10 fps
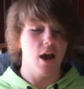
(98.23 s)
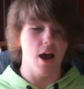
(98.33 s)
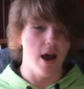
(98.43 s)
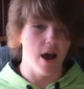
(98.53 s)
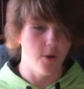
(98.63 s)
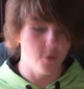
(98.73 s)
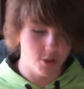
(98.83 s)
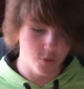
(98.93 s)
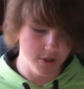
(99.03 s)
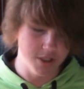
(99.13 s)
uh,
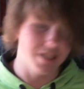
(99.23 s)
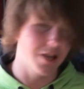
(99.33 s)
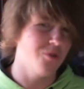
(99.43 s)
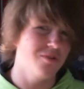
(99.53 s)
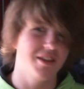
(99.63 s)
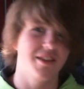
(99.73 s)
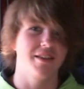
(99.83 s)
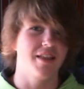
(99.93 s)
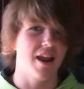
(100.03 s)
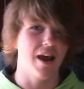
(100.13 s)
which was the only thing
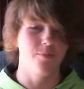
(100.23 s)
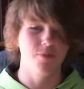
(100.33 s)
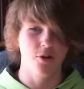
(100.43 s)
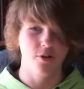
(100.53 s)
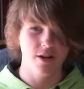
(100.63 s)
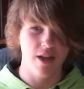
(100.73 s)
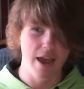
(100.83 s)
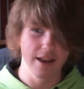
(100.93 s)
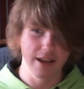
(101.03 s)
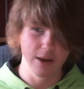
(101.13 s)
that I uploaded,
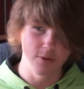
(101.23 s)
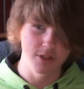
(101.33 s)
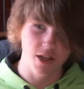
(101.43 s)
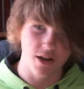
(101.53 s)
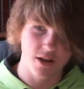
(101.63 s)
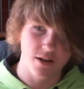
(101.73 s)
and it was uh,